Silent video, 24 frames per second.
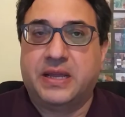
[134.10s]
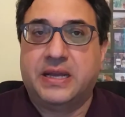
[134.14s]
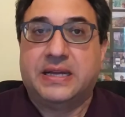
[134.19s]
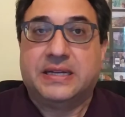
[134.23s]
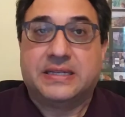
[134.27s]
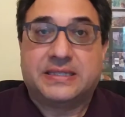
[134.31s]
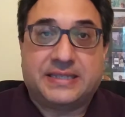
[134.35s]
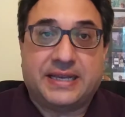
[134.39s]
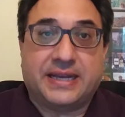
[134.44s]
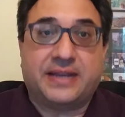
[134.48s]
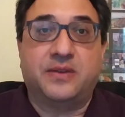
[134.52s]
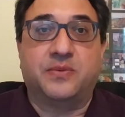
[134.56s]

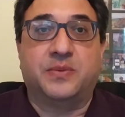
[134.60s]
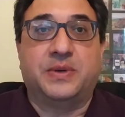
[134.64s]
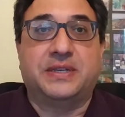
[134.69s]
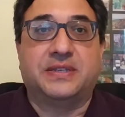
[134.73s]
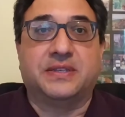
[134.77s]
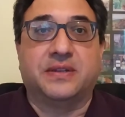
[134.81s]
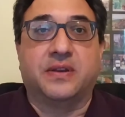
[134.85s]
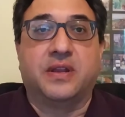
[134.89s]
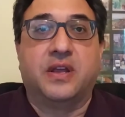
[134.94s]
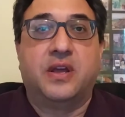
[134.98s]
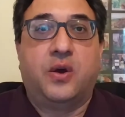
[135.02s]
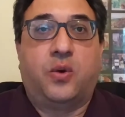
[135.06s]
Second
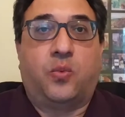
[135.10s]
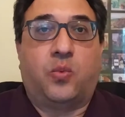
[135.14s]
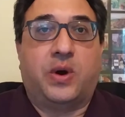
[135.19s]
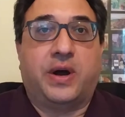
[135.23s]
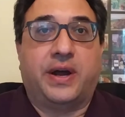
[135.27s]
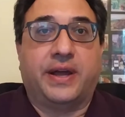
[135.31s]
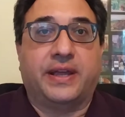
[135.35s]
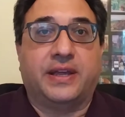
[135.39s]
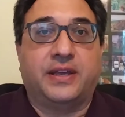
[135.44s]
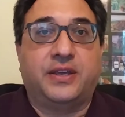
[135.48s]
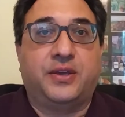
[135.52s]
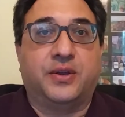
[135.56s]
reason
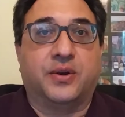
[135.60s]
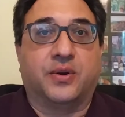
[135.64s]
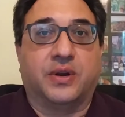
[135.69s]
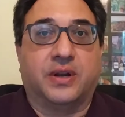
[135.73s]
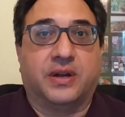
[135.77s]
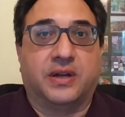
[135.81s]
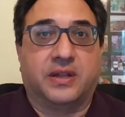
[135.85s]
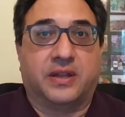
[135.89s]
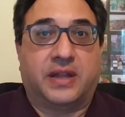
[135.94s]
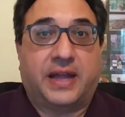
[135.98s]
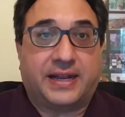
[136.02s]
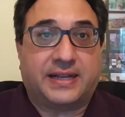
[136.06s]
why
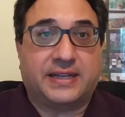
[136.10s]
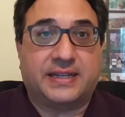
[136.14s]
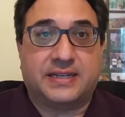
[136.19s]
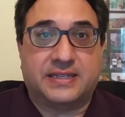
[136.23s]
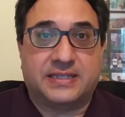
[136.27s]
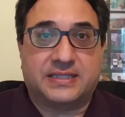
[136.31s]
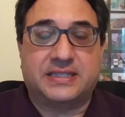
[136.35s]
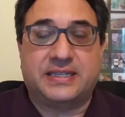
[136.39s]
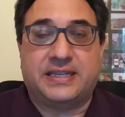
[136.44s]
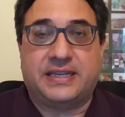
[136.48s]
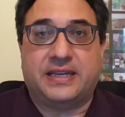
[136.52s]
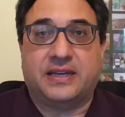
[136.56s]
you're likely to
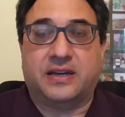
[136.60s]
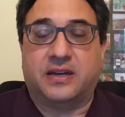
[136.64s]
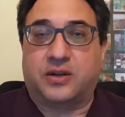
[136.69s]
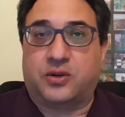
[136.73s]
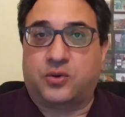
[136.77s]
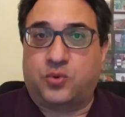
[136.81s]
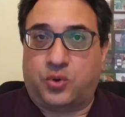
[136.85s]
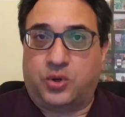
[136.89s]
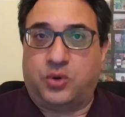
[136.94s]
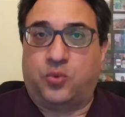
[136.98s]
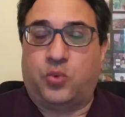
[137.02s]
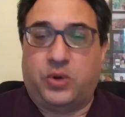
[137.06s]
see
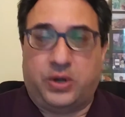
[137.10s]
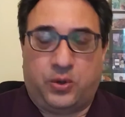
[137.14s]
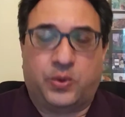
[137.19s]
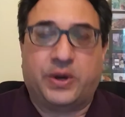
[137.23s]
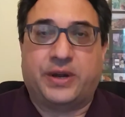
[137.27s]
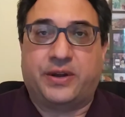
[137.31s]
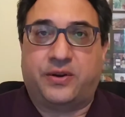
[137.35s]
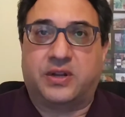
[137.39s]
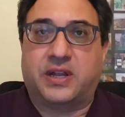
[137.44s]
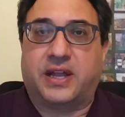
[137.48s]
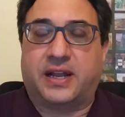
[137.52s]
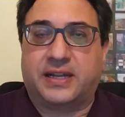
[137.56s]

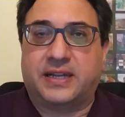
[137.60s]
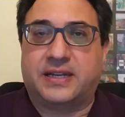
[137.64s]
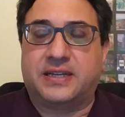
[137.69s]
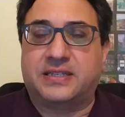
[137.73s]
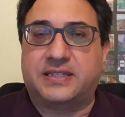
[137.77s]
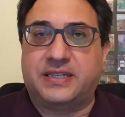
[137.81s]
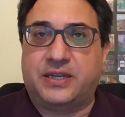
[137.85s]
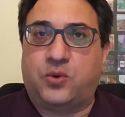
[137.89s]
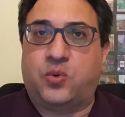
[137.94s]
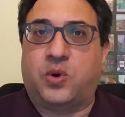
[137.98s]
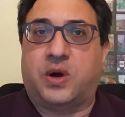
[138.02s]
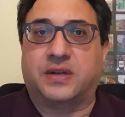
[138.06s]

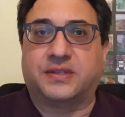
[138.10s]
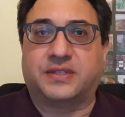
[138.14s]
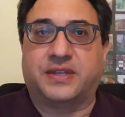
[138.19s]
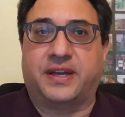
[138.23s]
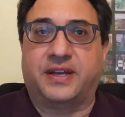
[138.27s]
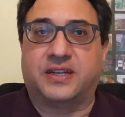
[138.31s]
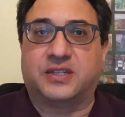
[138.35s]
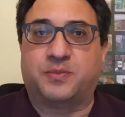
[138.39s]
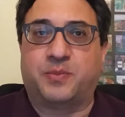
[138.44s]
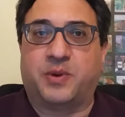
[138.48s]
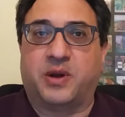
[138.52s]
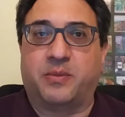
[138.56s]

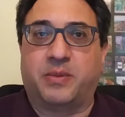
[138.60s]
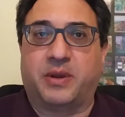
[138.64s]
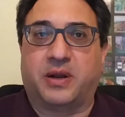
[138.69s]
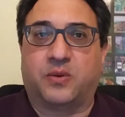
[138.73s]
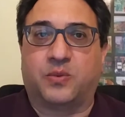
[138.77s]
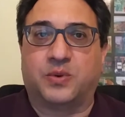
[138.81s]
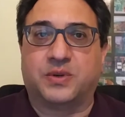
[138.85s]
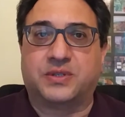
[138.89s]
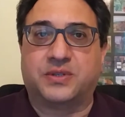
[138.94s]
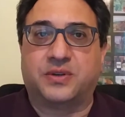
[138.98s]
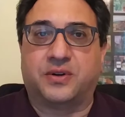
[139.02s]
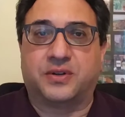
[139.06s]
quasi-experimental
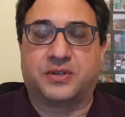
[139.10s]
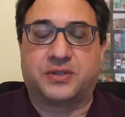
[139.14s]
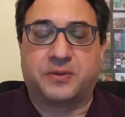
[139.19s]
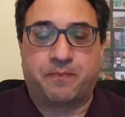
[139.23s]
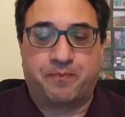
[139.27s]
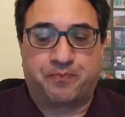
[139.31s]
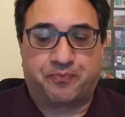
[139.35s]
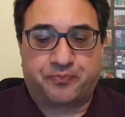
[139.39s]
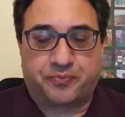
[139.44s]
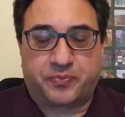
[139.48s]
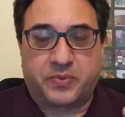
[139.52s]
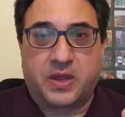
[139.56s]
research.
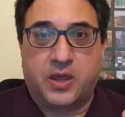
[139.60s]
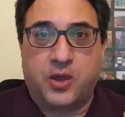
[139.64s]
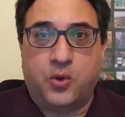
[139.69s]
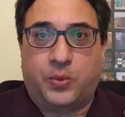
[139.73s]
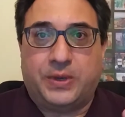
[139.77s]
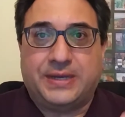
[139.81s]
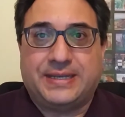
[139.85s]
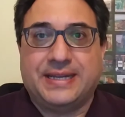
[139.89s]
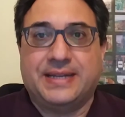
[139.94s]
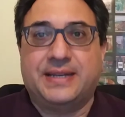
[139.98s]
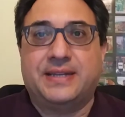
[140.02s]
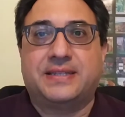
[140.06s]

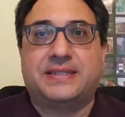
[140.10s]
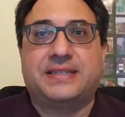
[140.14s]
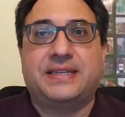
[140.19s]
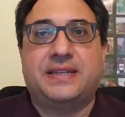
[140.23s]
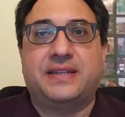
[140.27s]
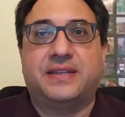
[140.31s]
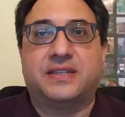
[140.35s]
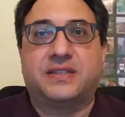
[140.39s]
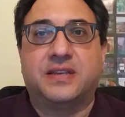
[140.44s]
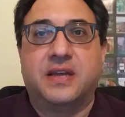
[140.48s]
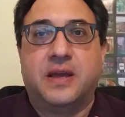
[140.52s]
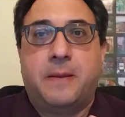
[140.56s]
We tend to see
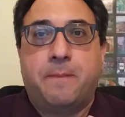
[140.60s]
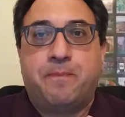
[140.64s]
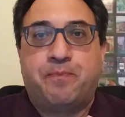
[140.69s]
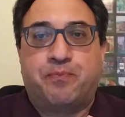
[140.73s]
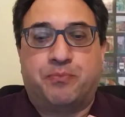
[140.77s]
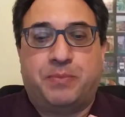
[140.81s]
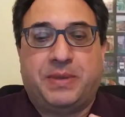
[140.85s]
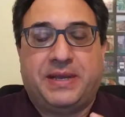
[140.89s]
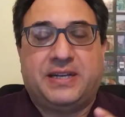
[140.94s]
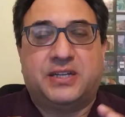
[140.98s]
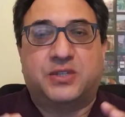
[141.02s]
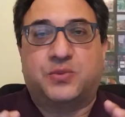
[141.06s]
this
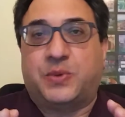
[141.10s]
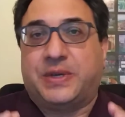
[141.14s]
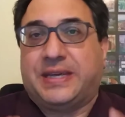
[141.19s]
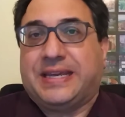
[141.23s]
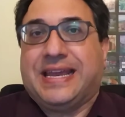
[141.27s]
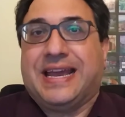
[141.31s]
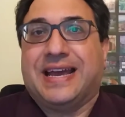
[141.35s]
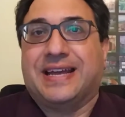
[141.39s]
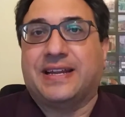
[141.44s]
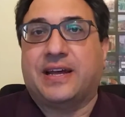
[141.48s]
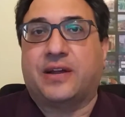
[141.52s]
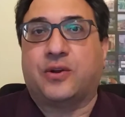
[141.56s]
because we
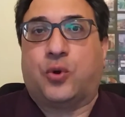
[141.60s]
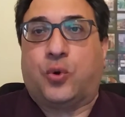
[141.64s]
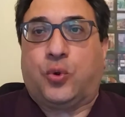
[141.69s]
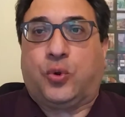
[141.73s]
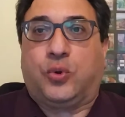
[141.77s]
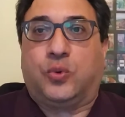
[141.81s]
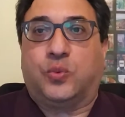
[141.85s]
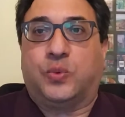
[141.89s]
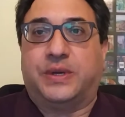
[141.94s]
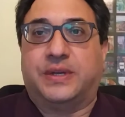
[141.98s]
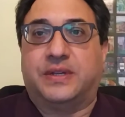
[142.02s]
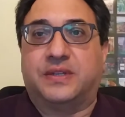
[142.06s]
cannot
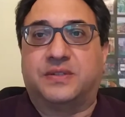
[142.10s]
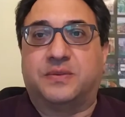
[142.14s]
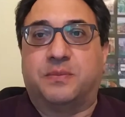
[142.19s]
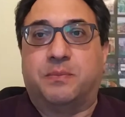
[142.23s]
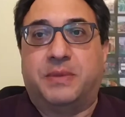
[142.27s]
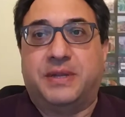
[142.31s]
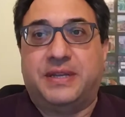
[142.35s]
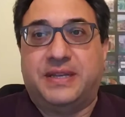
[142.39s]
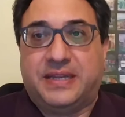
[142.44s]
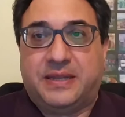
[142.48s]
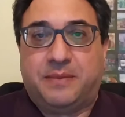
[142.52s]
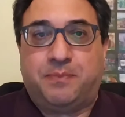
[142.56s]
always
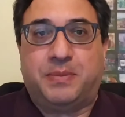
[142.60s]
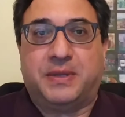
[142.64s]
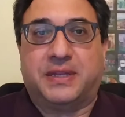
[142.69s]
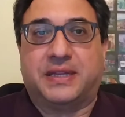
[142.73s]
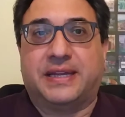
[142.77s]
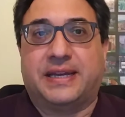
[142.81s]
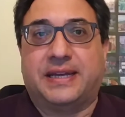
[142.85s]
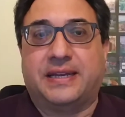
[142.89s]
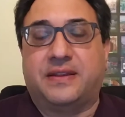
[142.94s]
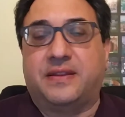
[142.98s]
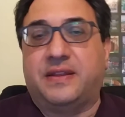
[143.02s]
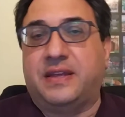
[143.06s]

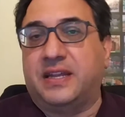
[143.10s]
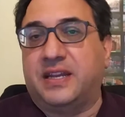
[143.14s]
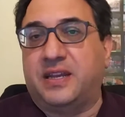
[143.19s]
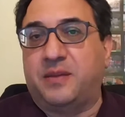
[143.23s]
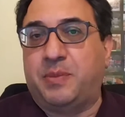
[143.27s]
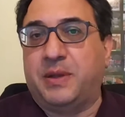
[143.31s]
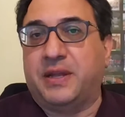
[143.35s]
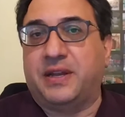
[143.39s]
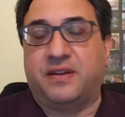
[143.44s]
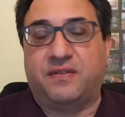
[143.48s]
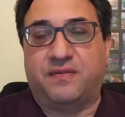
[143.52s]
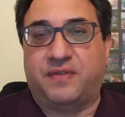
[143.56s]
manipulate the
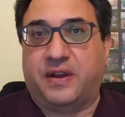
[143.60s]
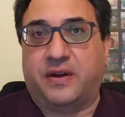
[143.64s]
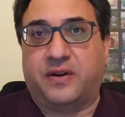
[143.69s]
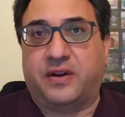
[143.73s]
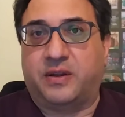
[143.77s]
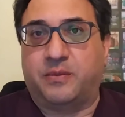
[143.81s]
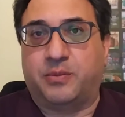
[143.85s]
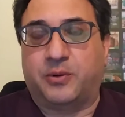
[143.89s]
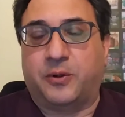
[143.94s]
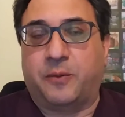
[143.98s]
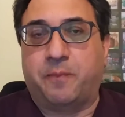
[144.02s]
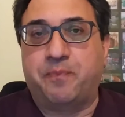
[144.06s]
independent
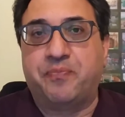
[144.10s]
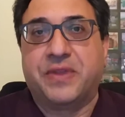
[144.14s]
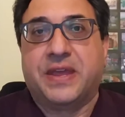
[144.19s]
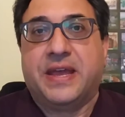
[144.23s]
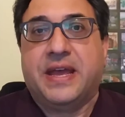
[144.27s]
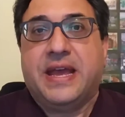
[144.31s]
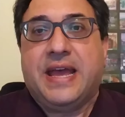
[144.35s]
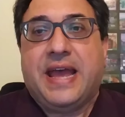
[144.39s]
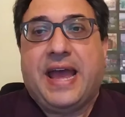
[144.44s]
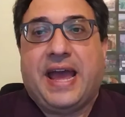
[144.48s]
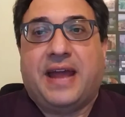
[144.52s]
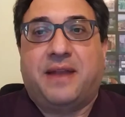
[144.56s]
variable
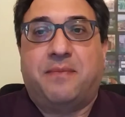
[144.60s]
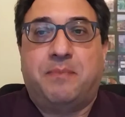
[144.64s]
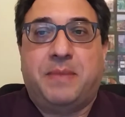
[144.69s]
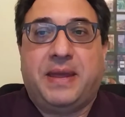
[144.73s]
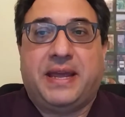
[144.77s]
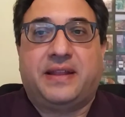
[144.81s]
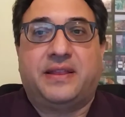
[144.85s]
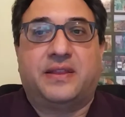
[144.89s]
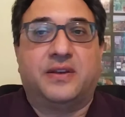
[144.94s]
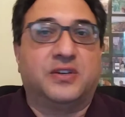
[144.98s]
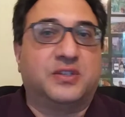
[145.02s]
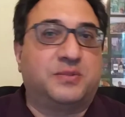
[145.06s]
and
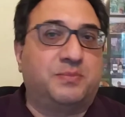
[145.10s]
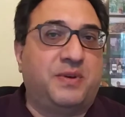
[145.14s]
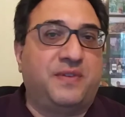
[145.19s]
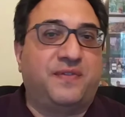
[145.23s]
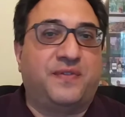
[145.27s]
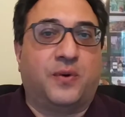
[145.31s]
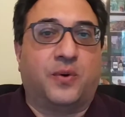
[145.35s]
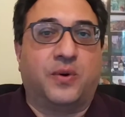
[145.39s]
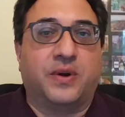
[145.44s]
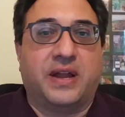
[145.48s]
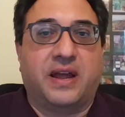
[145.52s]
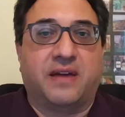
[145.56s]
make those
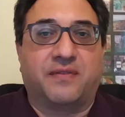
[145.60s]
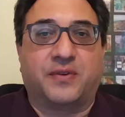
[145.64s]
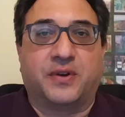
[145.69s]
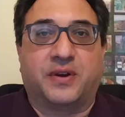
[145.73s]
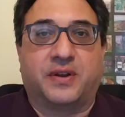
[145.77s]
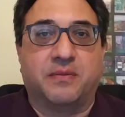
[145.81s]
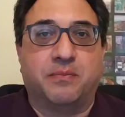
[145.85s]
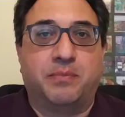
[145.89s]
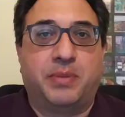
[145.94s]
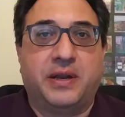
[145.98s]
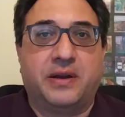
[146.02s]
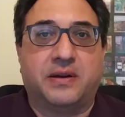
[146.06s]
before and after
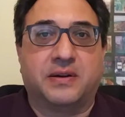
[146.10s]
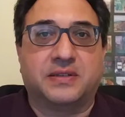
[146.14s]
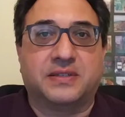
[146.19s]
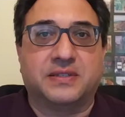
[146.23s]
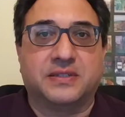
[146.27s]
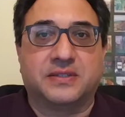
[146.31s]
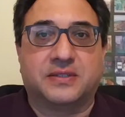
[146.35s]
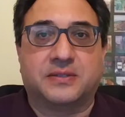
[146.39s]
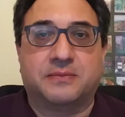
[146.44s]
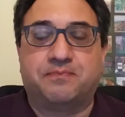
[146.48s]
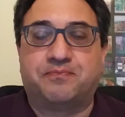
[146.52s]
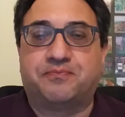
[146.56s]

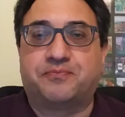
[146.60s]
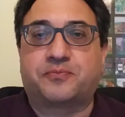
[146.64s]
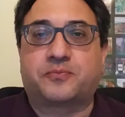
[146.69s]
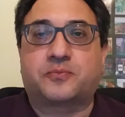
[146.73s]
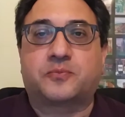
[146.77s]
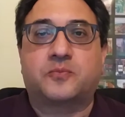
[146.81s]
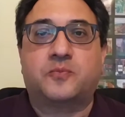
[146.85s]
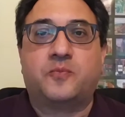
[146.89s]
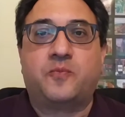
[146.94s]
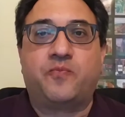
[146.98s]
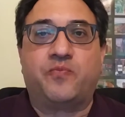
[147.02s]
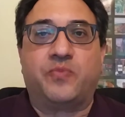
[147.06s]
comparisons.
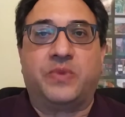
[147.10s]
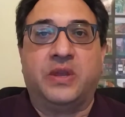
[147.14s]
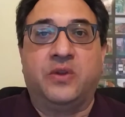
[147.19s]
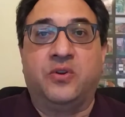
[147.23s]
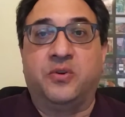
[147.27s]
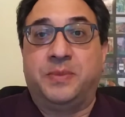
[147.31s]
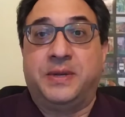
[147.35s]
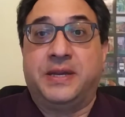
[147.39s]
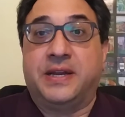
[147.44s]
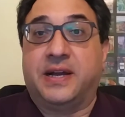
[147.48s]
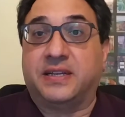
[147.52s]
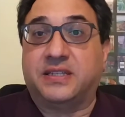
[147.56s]
It
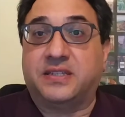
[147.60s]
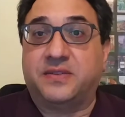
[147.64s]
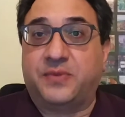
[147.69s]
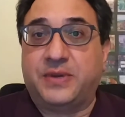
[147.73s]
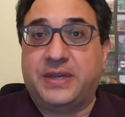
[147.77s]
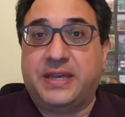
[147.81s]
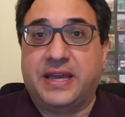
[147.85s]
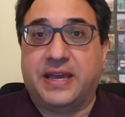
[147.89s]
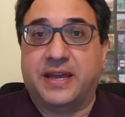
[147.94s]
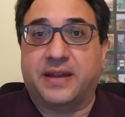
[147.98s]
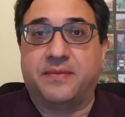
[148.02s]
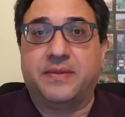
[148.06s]
would be nice if we
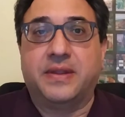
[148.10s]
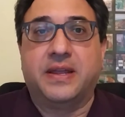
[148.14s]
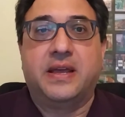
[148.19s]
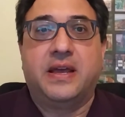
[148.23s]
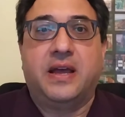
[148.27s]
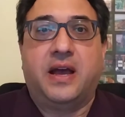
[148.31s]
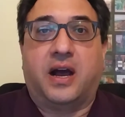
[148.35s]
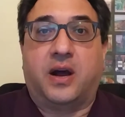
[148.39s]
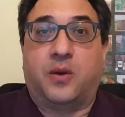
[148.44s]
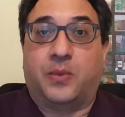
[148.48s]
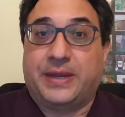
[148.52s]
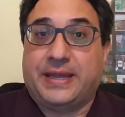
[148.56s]
can.
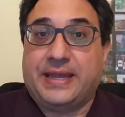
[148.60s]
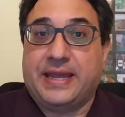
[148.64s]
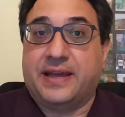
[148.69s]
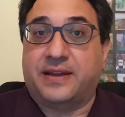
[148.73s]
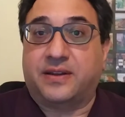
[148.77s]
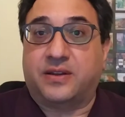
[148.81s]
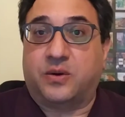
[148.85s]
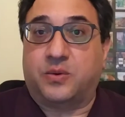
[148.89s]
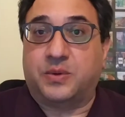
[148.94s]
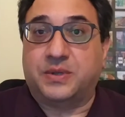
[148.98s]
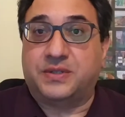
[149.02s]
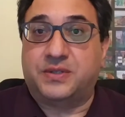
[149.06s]
We
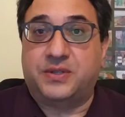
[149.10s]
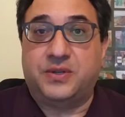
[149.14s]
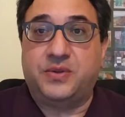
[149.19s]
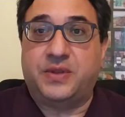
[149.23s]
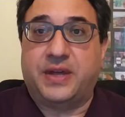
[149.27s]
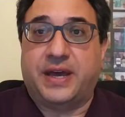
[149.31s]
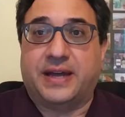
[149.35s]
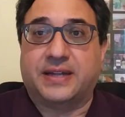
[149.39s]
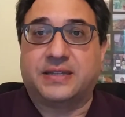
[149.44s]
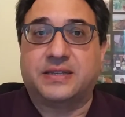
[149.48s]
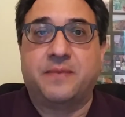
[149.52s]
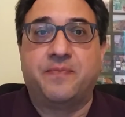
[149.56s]
can't always do
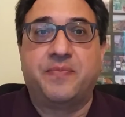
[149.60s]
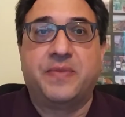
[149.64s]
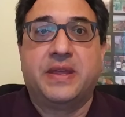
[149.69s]
that.